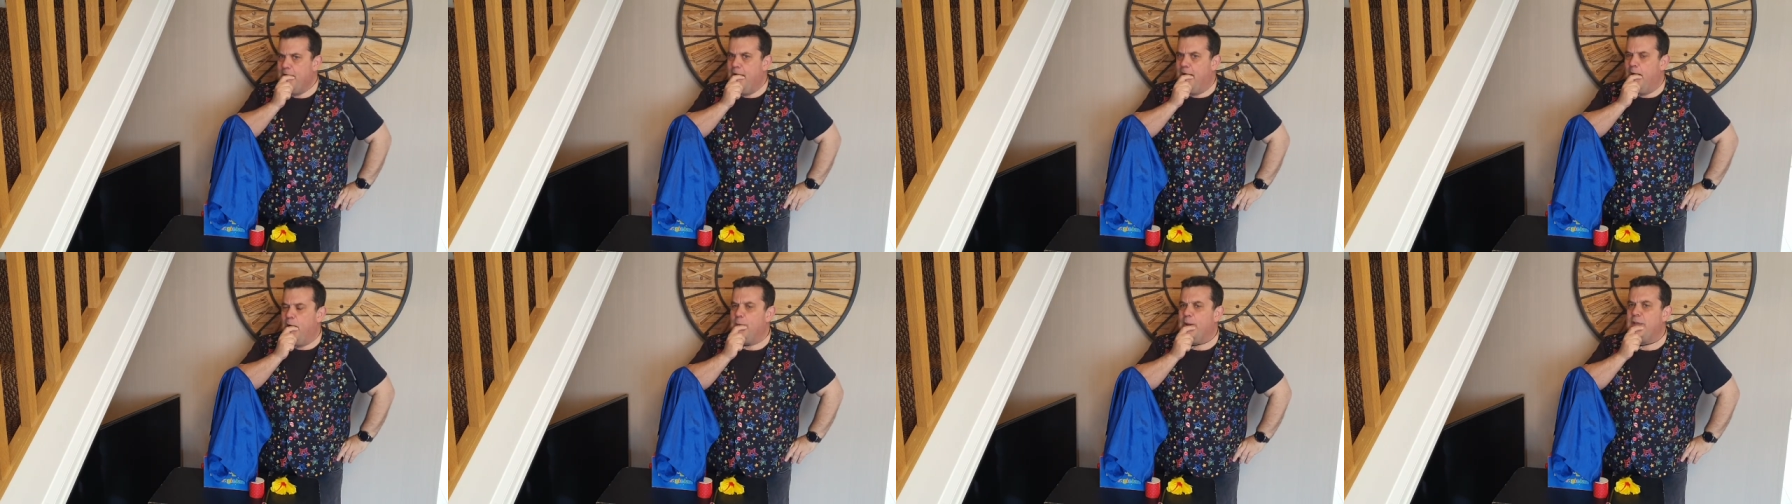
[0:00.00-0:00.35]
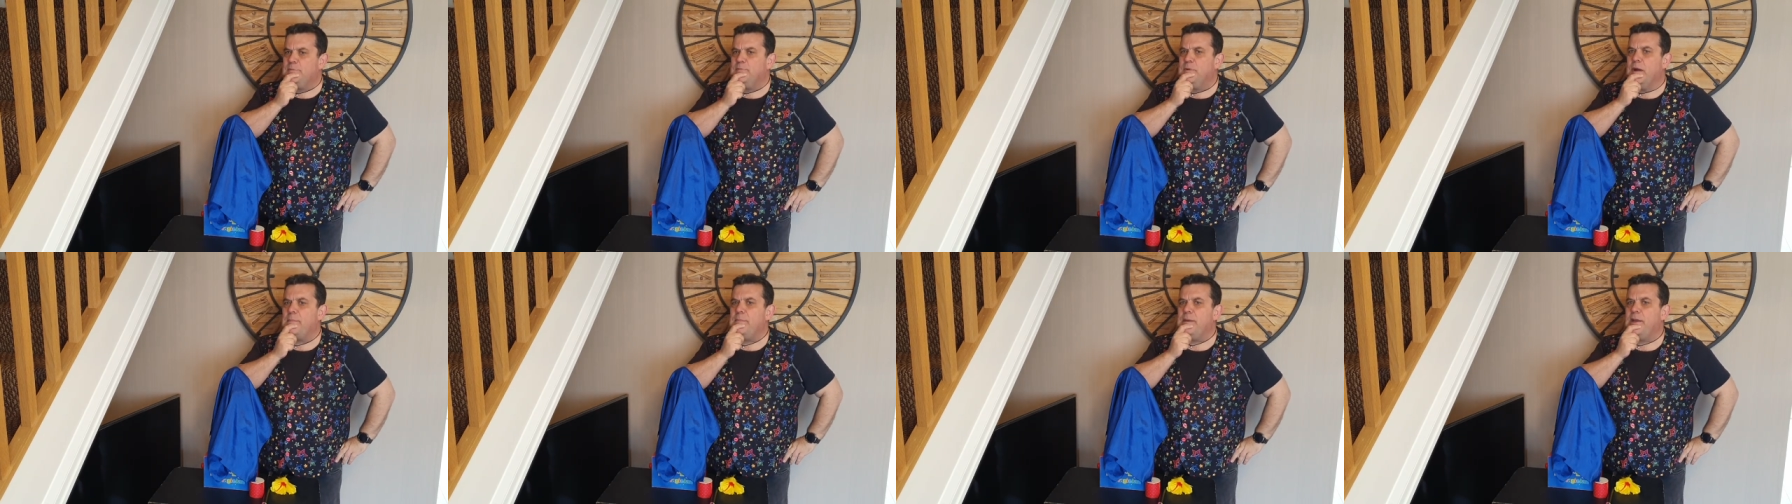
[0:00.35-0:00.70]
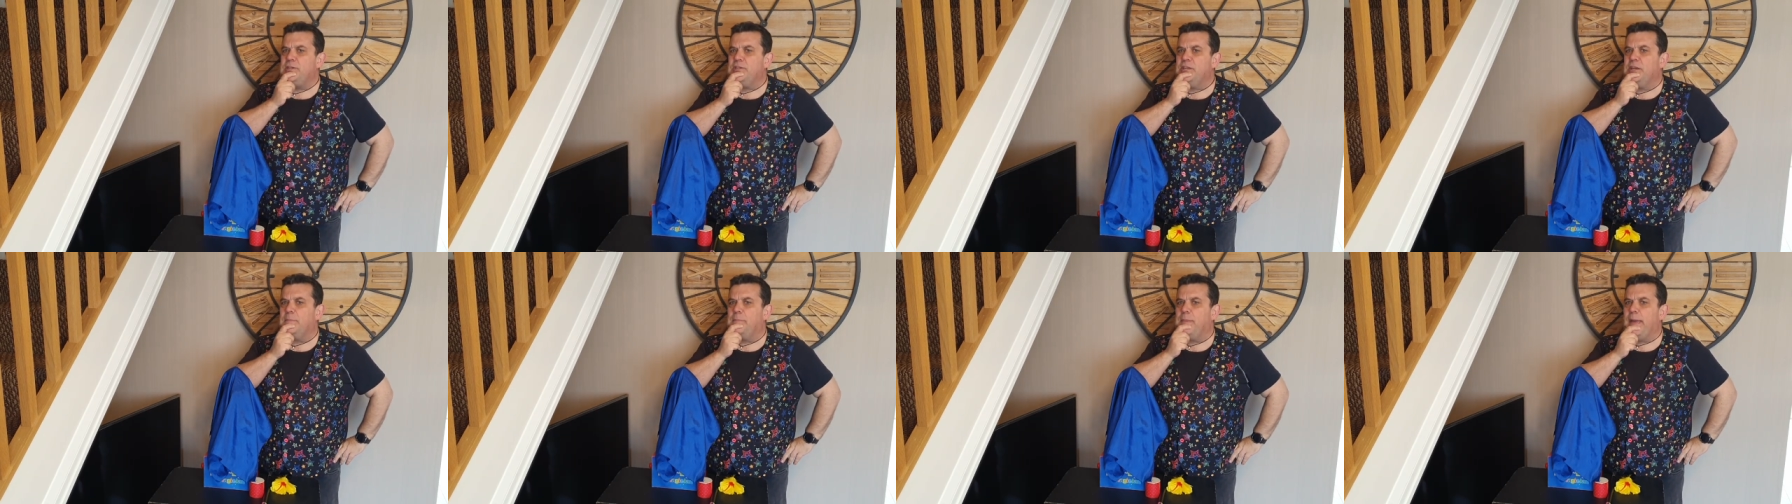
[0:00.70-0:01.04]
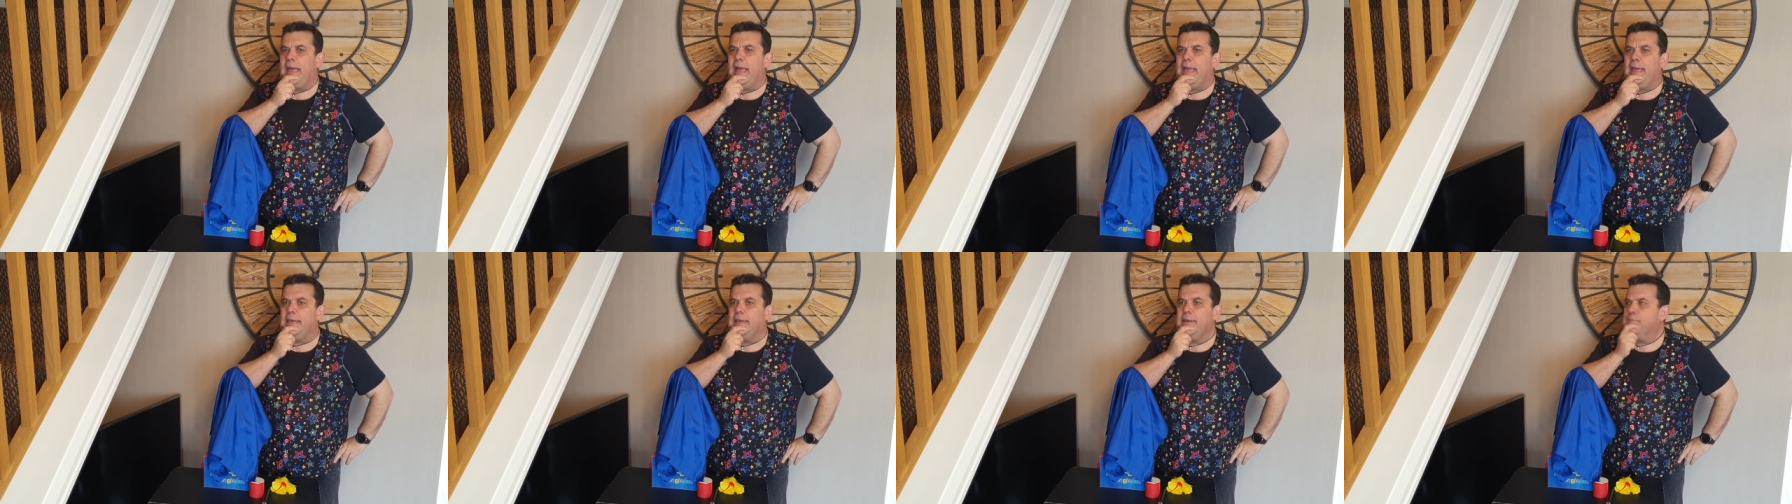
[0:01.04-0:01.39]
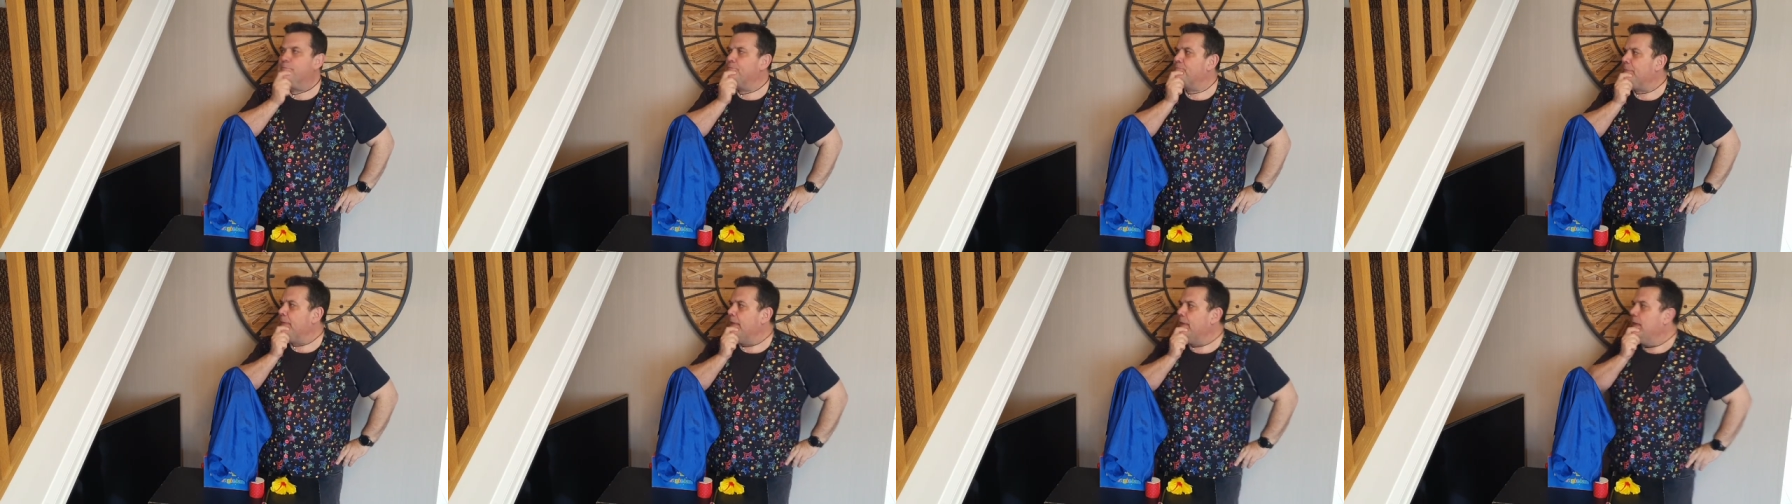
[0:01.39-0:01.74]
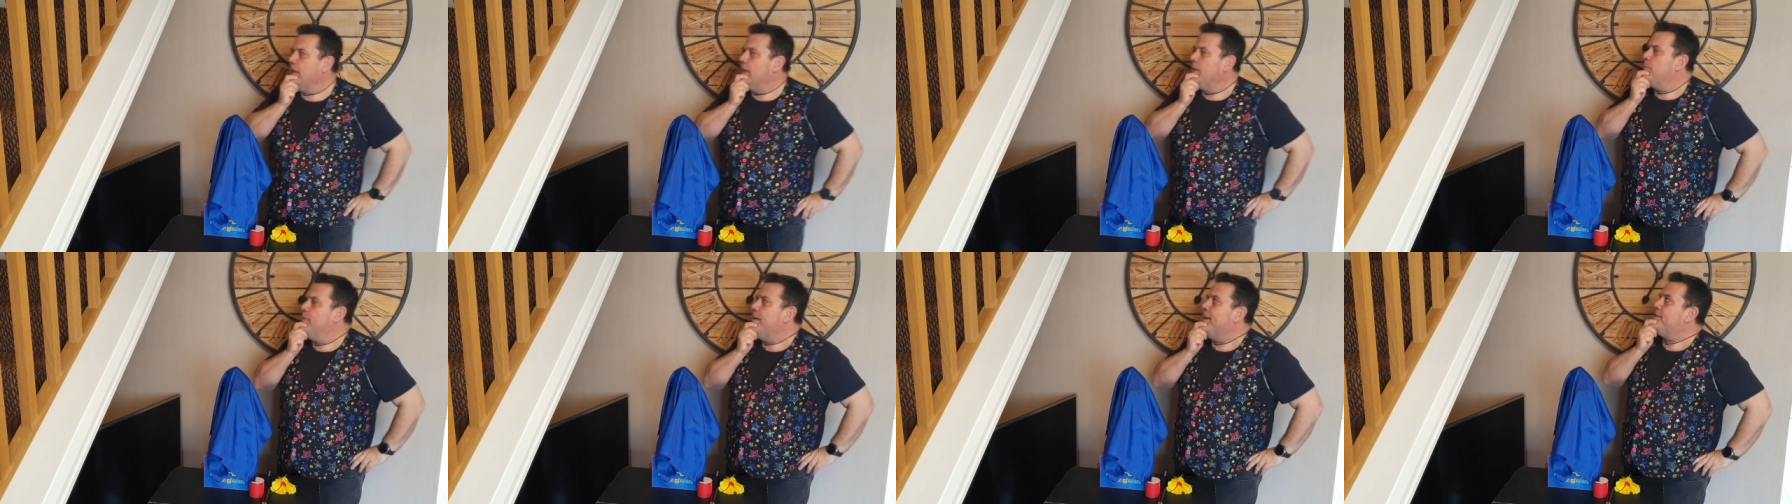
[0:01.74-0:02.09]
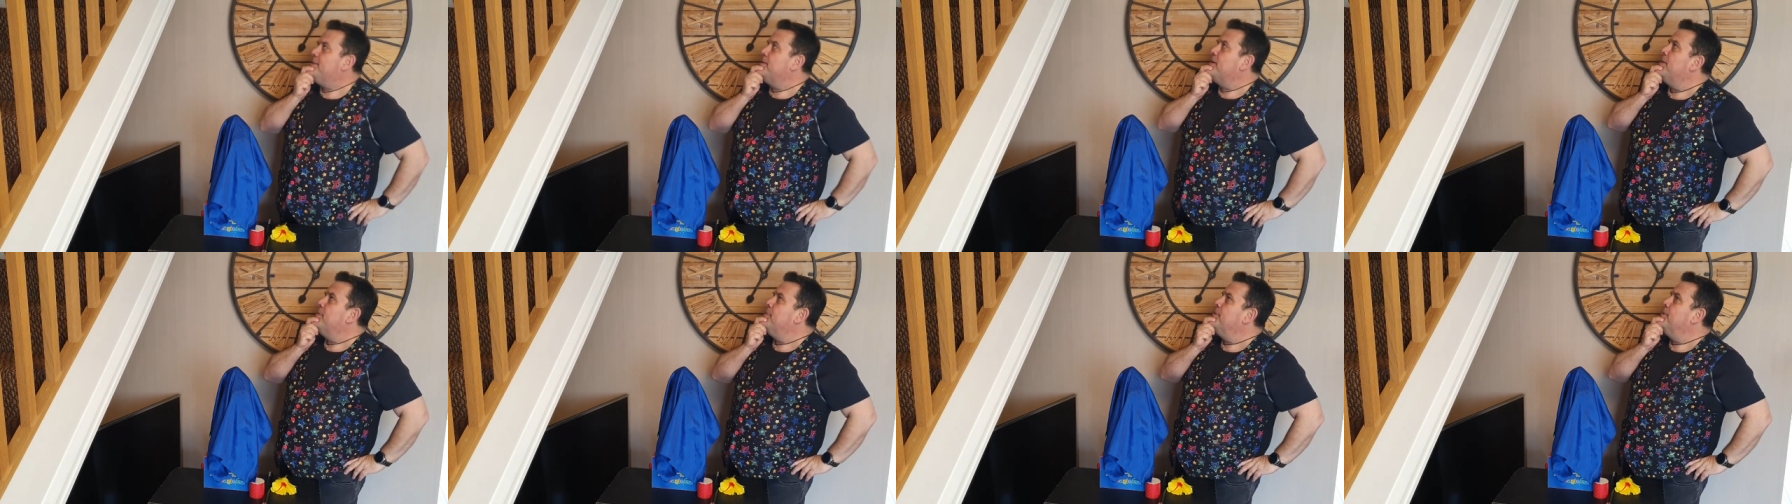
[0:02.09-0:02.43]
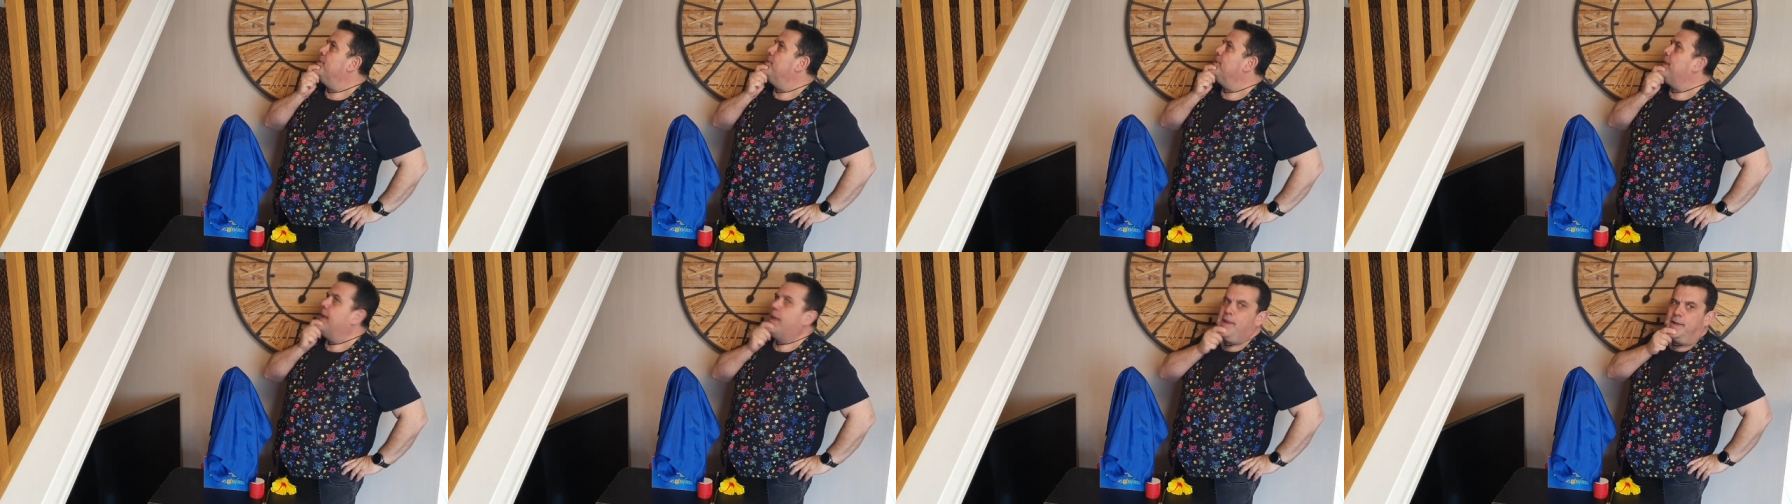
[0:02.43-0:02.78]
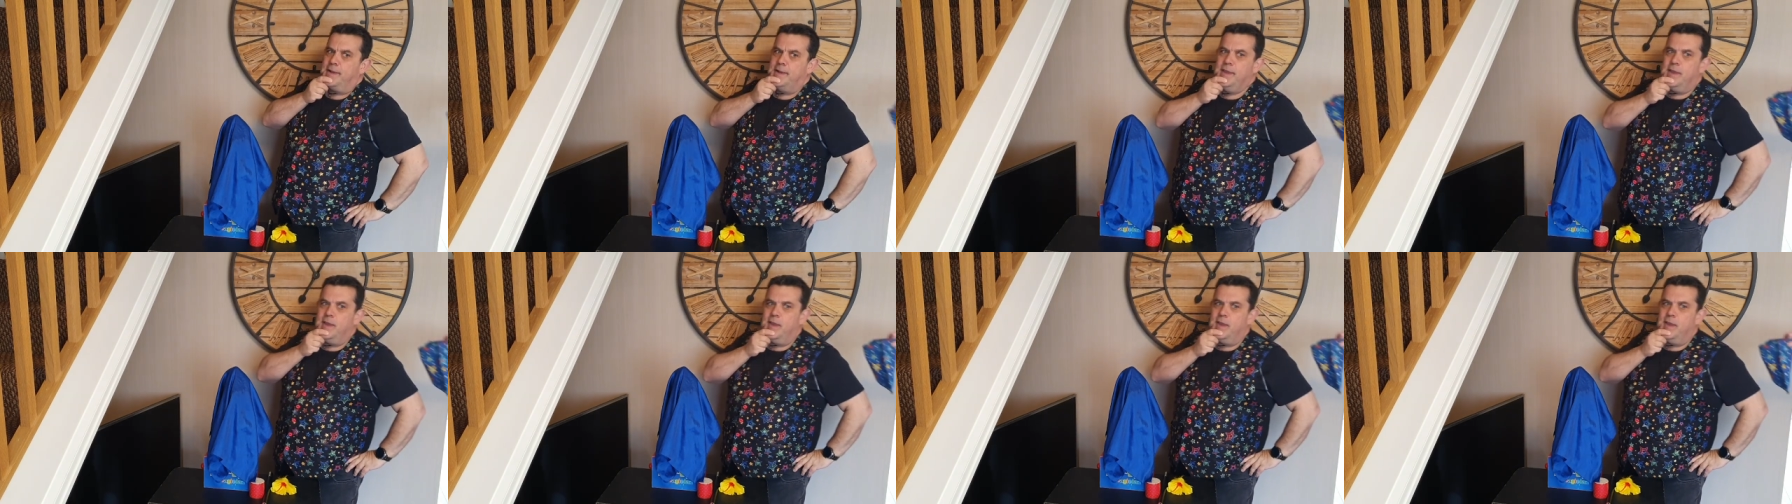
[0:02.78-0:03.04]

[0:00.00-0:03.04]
Uh, where's my magic bag? Where did I put that?